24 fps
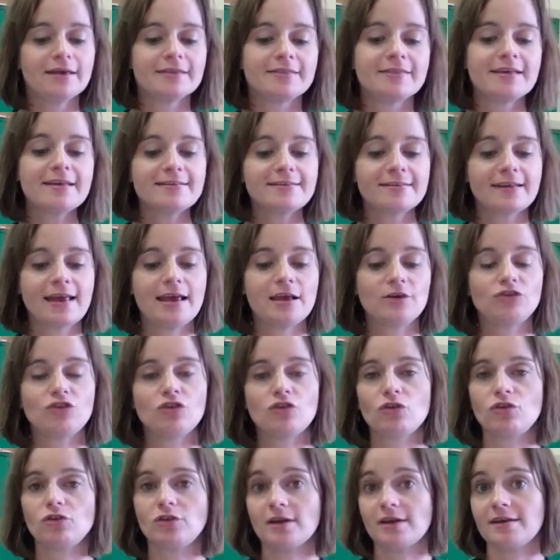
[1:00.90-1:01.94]
This
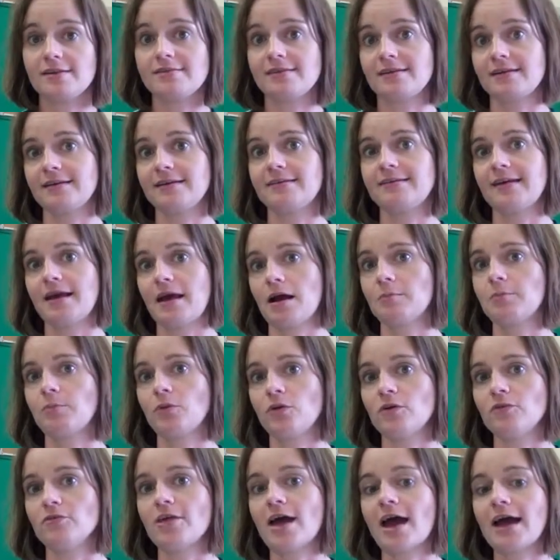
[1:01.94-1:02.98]
etude is an
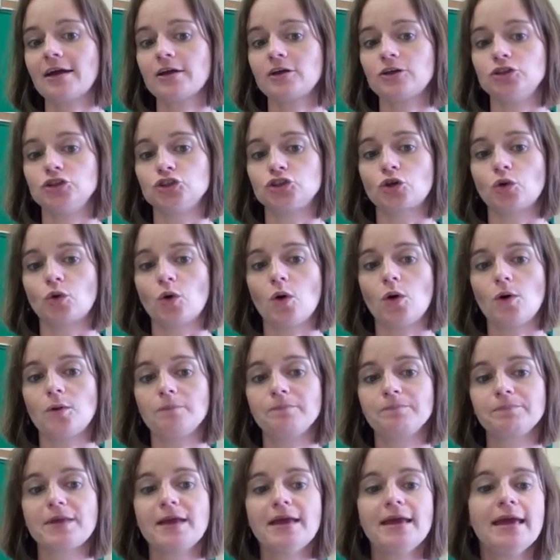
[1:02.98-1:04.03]
example of that control.
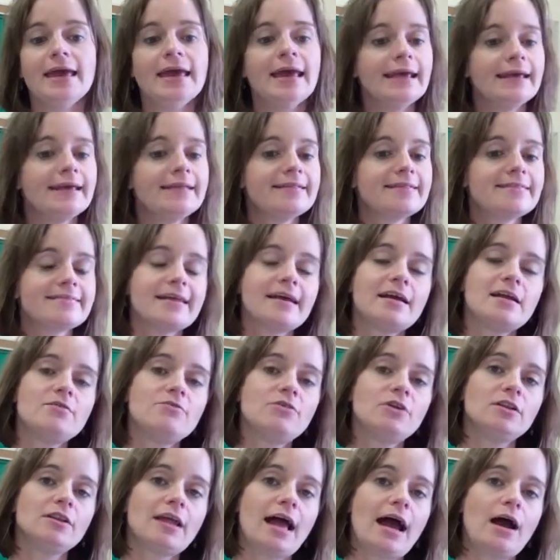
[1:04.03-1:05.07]
Instead of
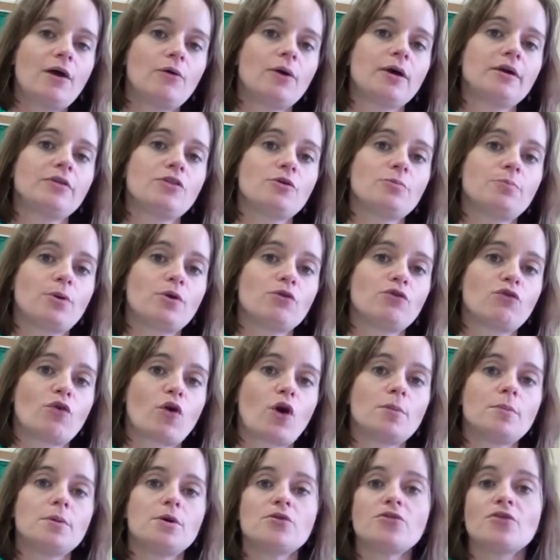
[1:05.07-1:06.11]
allowing the
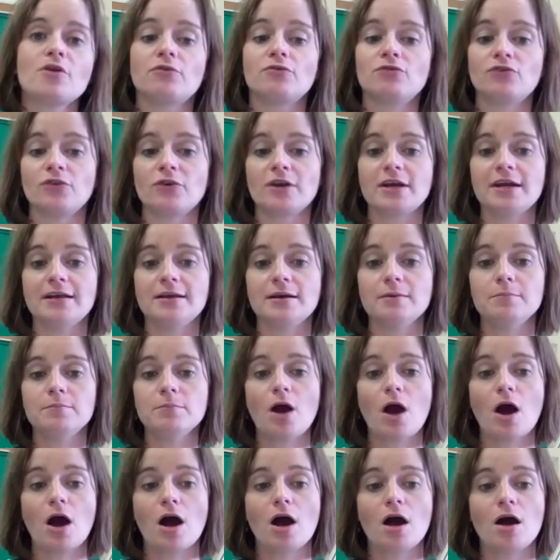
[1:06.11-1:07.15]
performer the freedom
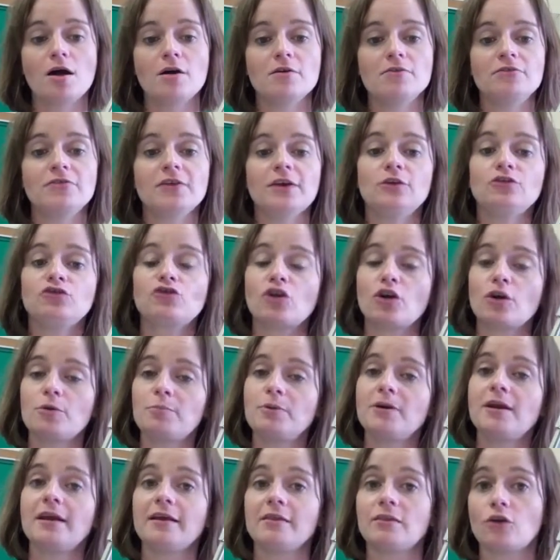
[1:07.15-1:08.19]
of
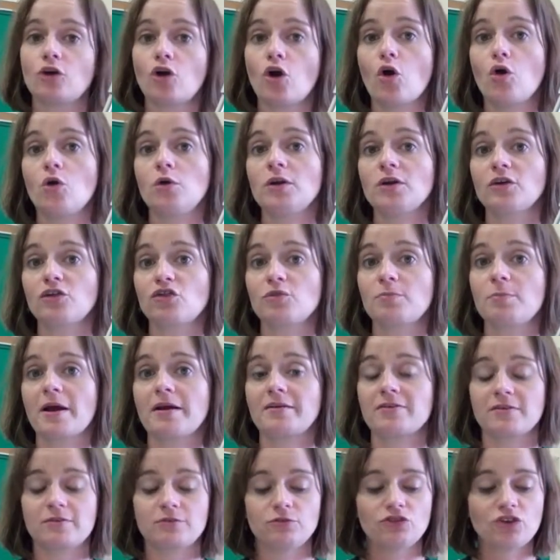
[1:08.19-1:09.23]
interpreting their own
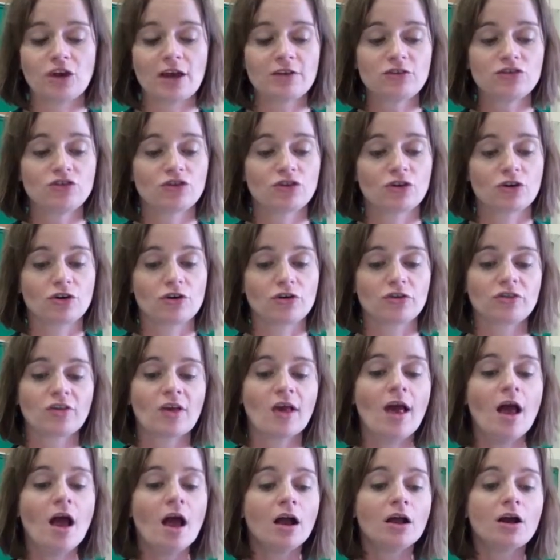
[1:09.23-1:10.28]
expressive gestures,
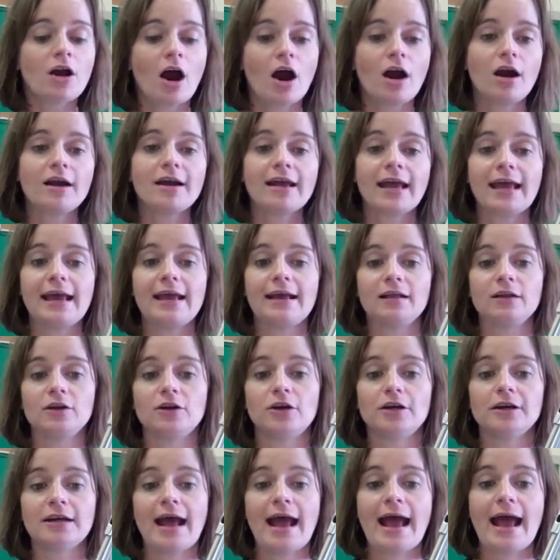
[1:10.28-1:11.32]

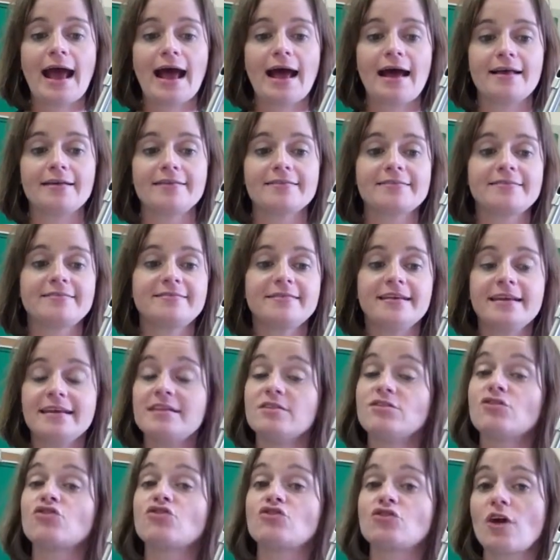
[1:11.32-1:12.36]
Karg-Elert has
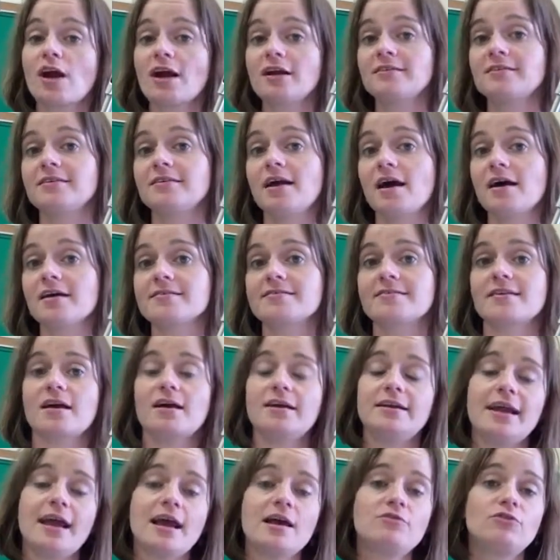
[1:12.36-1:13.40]
instructed us
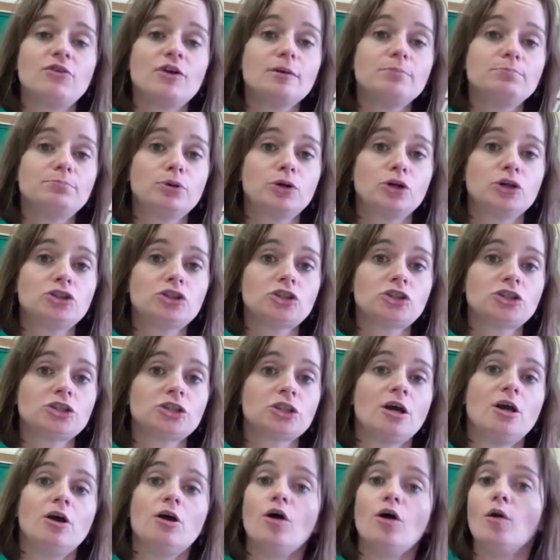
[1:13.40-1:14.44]
on every push,
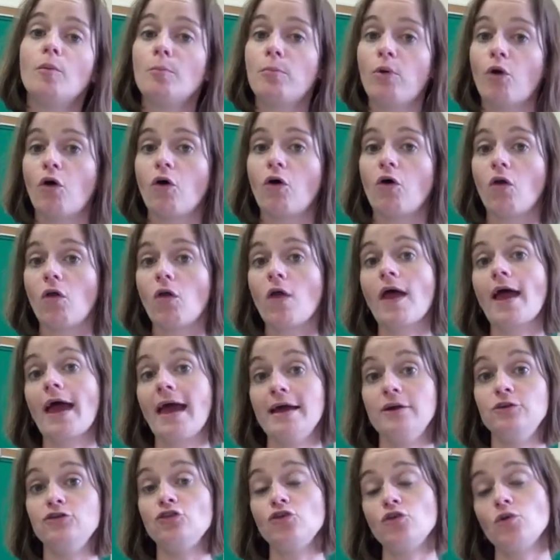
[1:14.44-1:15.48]
pull,
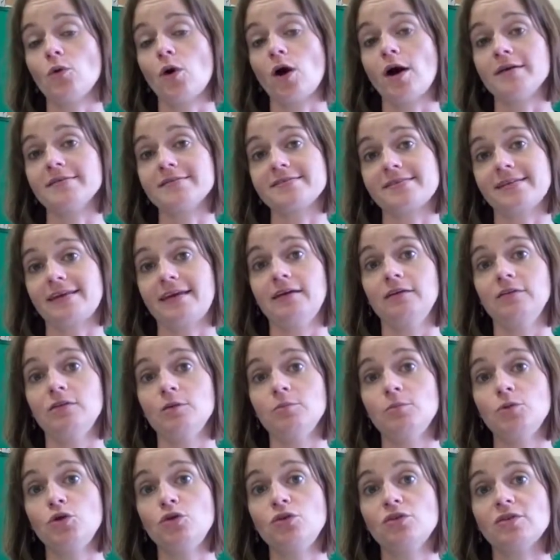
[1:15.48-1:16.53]
and nuance in the
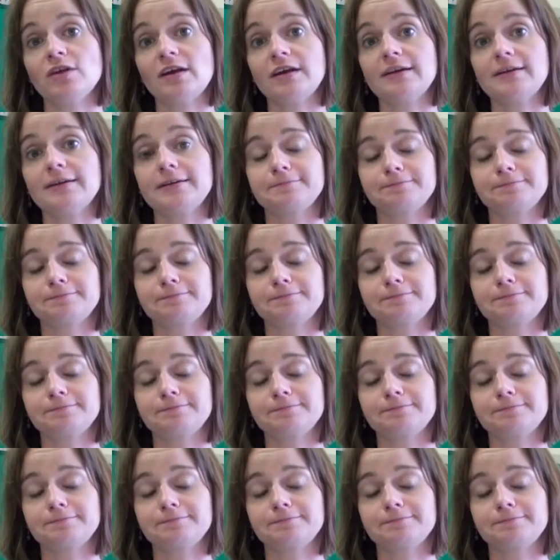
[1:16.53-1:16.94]
music.